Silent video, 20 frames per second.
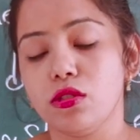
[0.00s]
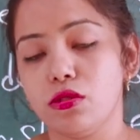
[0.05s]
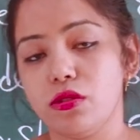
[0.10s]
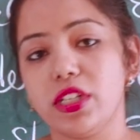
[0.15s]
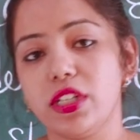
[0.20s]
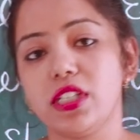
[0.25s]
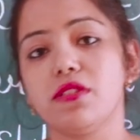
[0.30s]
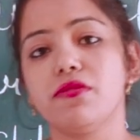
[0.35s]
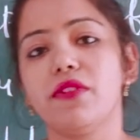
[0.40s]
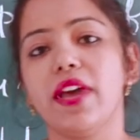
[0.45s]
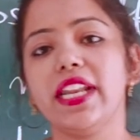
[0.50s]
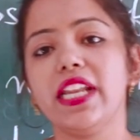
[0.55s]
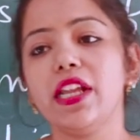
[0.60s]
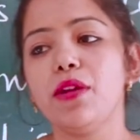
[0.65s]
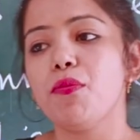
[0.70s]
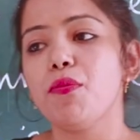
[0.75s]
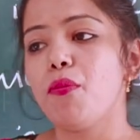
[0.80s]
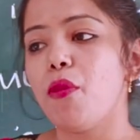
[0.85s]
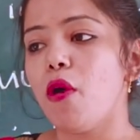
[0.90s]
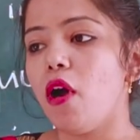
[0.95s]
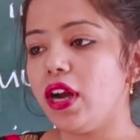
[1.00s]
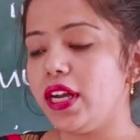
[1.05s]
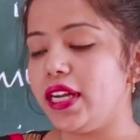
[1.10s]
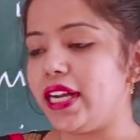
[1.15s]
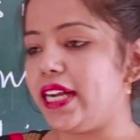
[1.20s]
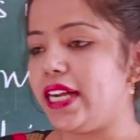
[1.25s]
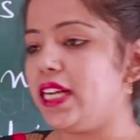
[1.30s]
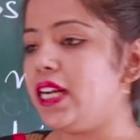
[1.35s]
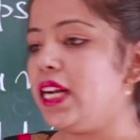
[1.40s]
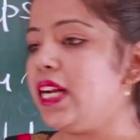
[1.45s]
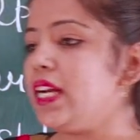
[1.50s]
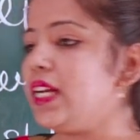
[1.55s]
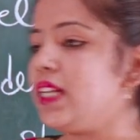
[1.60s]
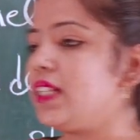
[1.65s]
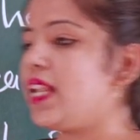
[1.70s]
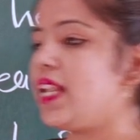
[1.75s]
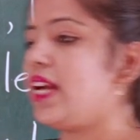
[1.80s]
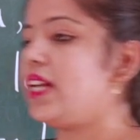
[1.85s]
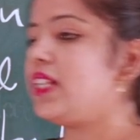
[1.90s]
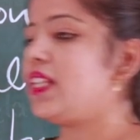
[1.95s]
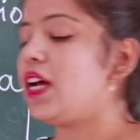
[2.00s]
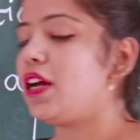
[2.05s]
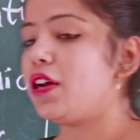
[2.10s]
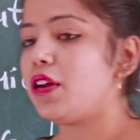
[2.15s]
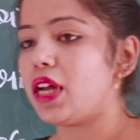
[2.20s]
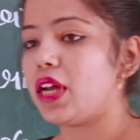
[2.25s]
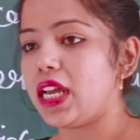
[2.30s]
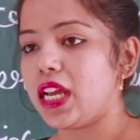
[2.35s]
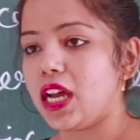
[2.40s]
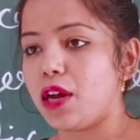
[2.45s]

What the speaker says: So it's very important that the